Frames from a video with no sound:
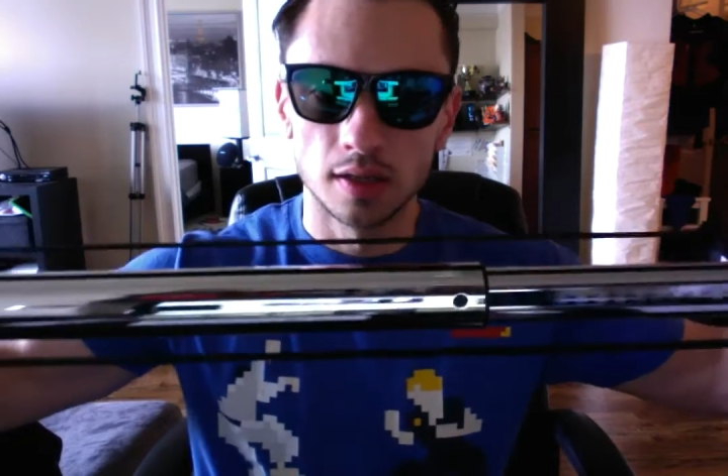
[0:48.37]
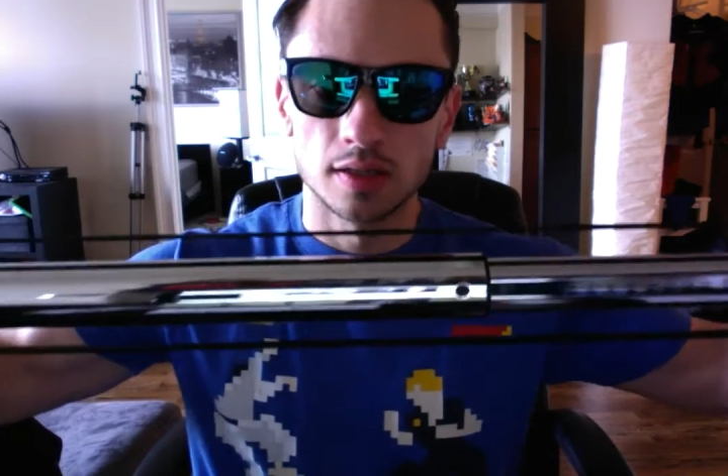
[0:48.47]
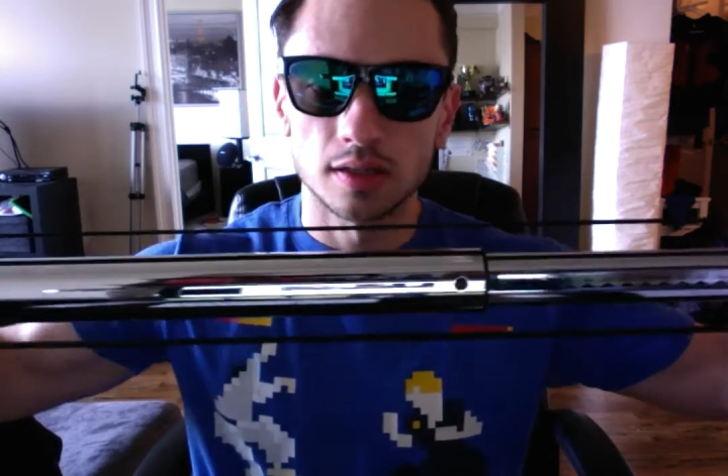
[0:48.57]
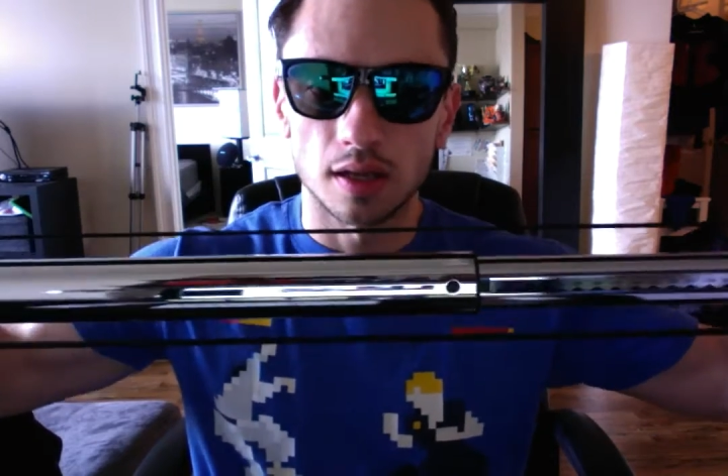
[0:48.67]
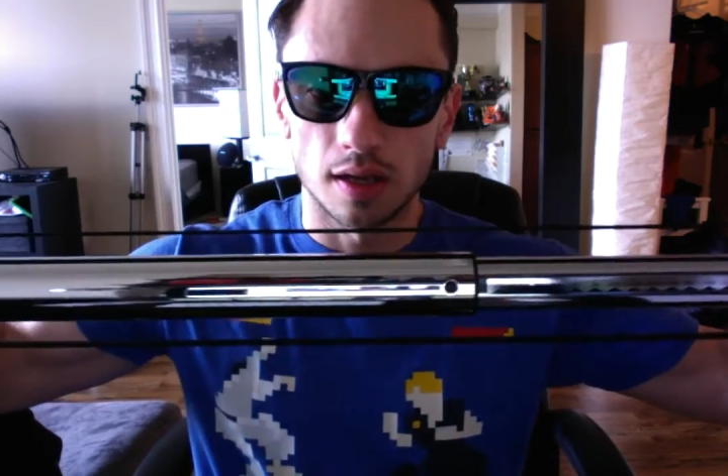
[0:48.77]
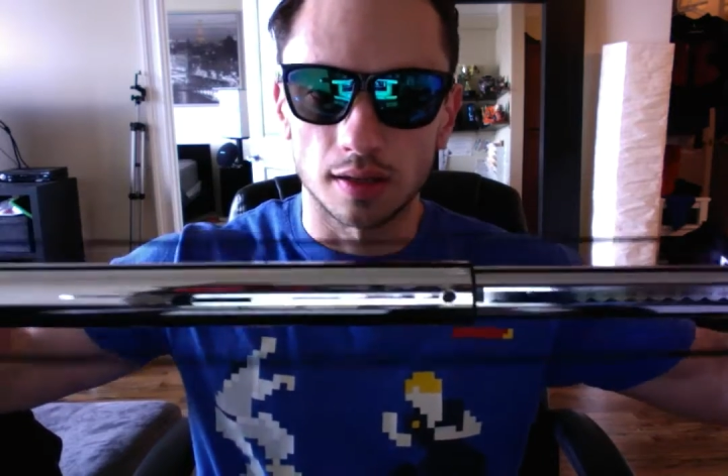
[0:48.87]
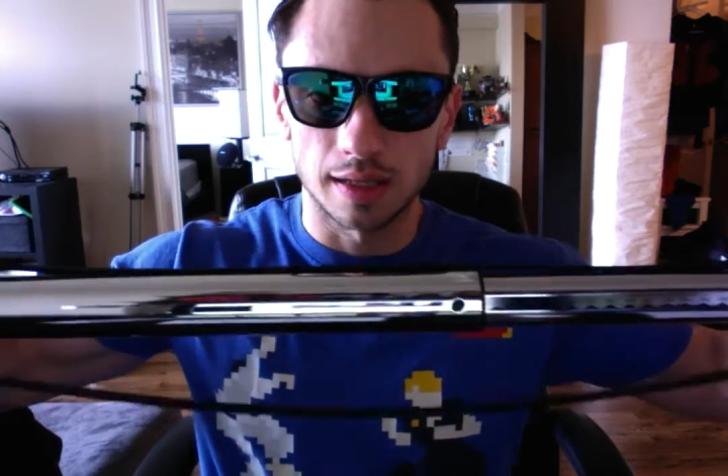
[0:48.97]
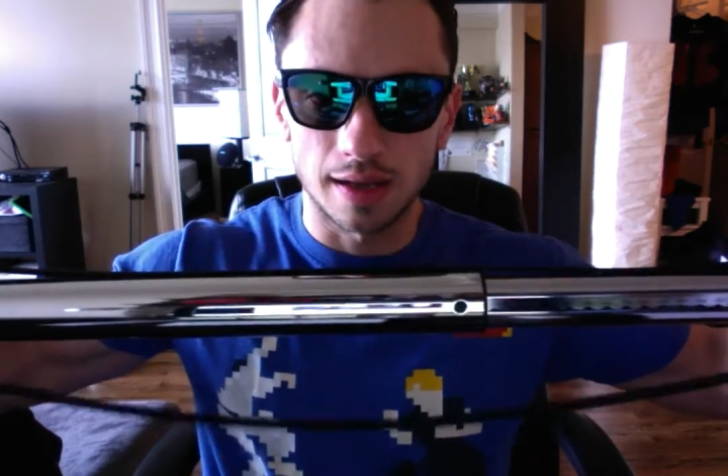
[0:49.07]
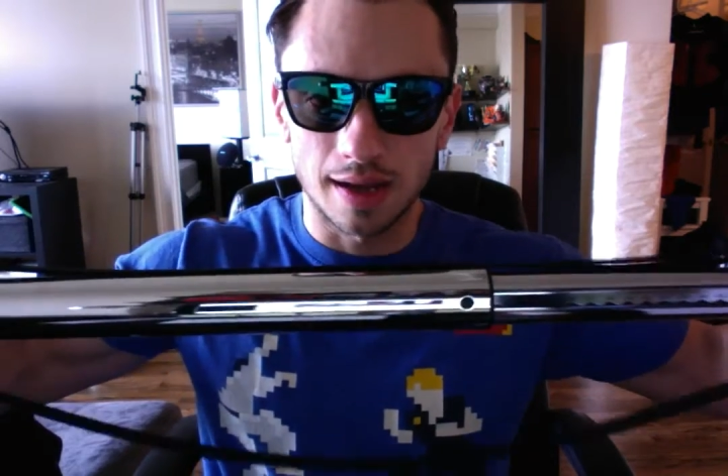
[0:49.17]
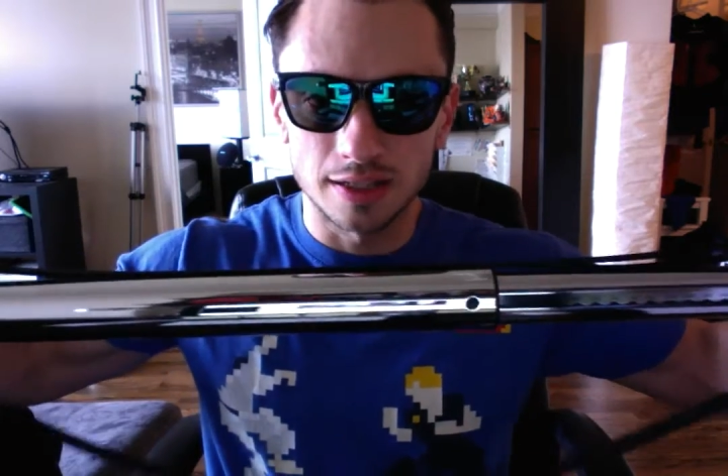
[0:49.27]
It's
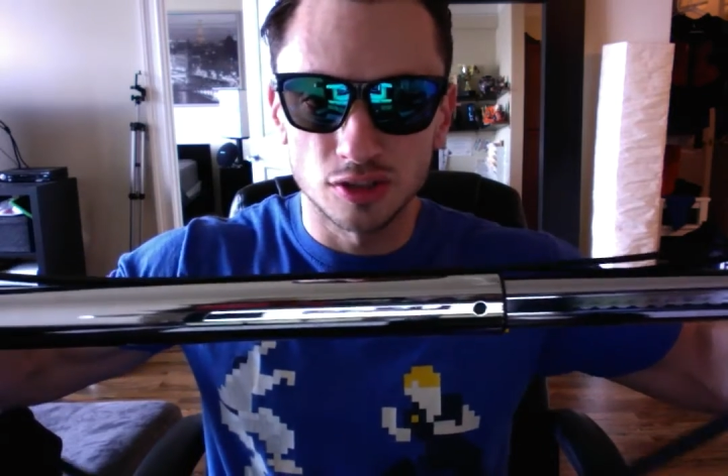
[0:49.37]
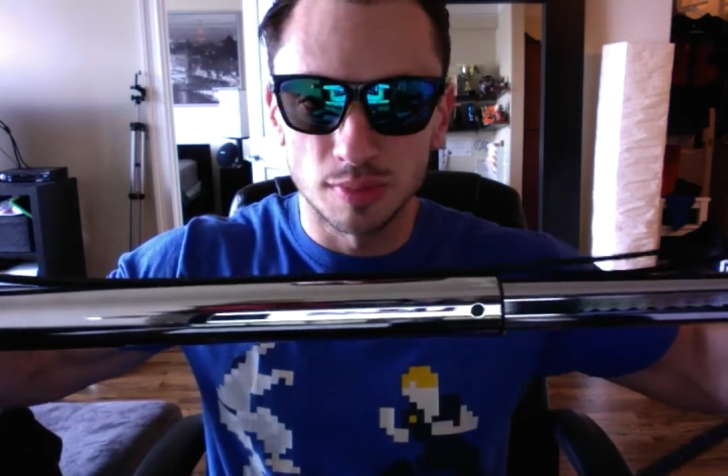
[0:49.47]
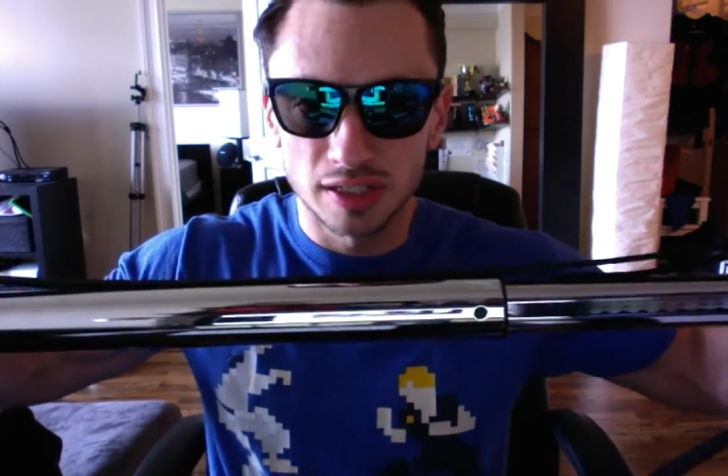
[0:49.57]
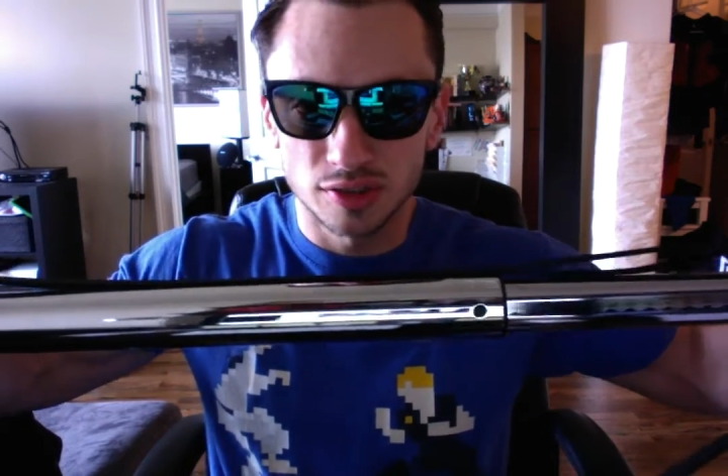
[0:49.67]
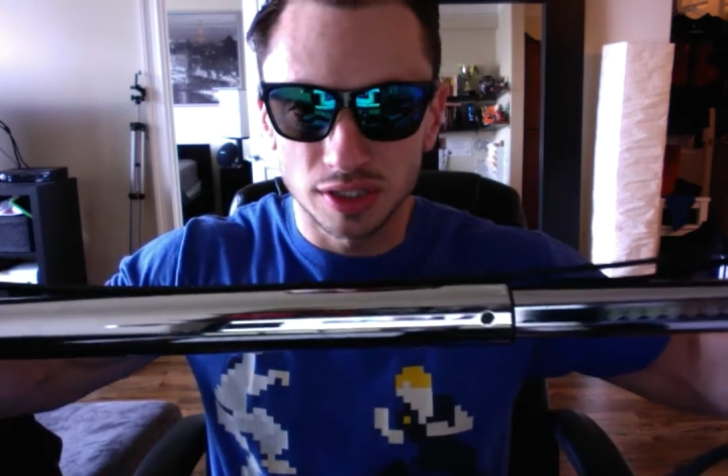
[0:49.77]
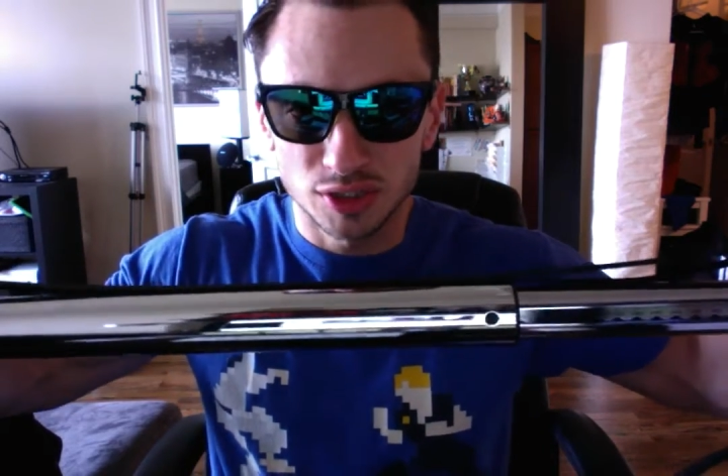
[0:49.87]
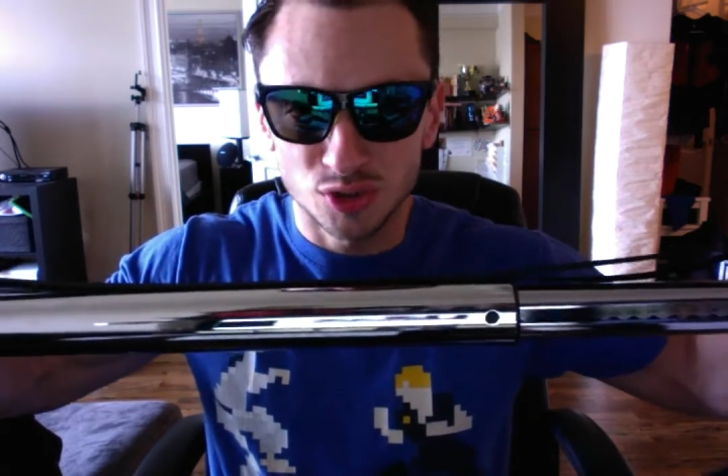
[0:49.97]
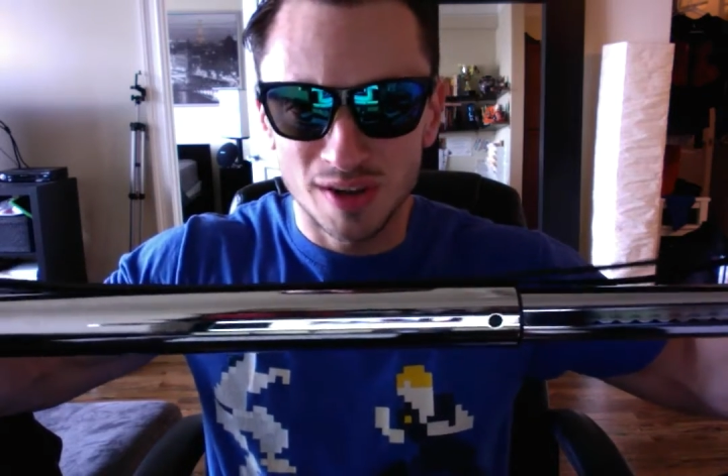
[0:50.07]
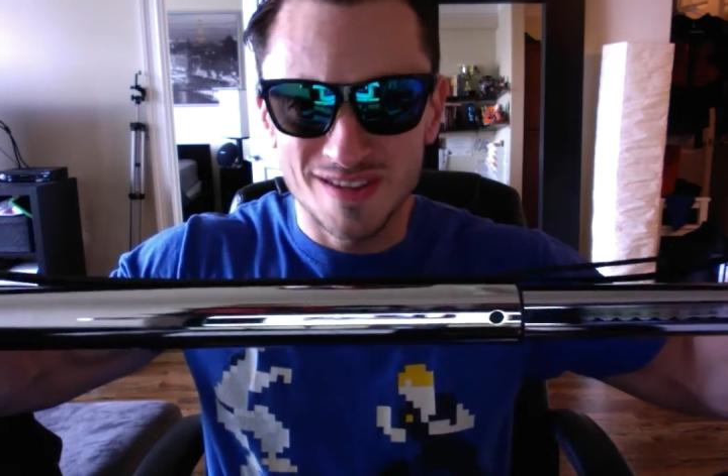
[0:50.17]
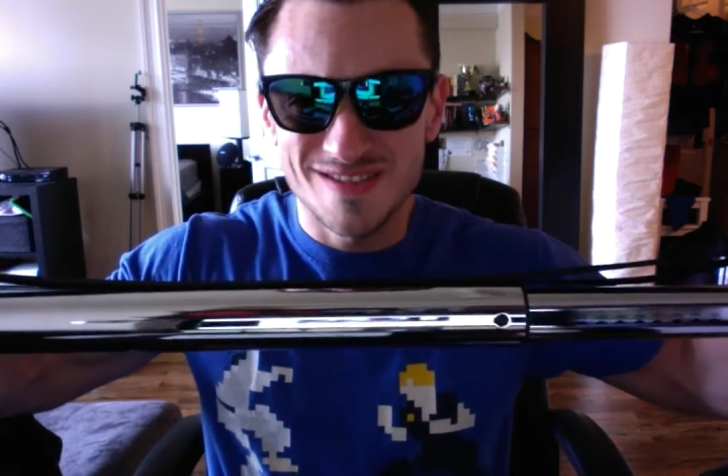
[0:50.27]
like an isometric
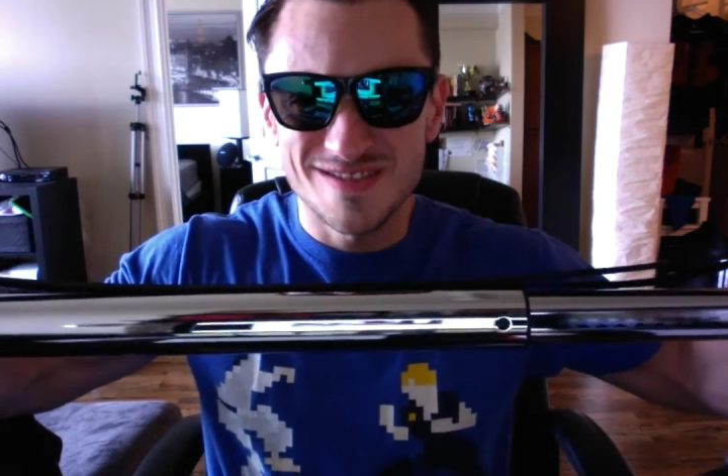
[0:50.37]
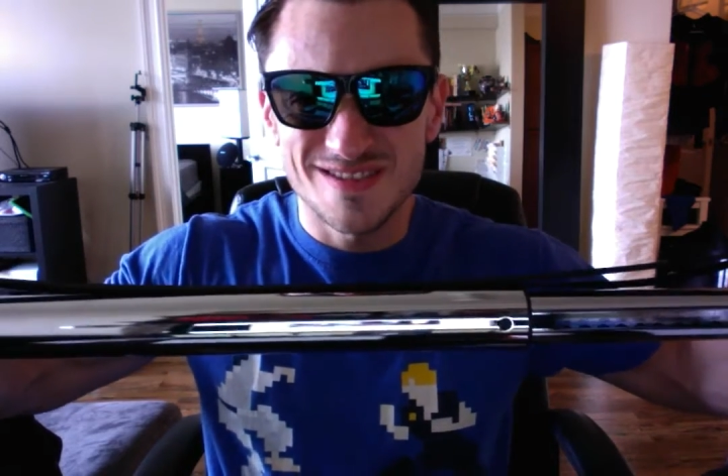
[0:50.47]
trainer.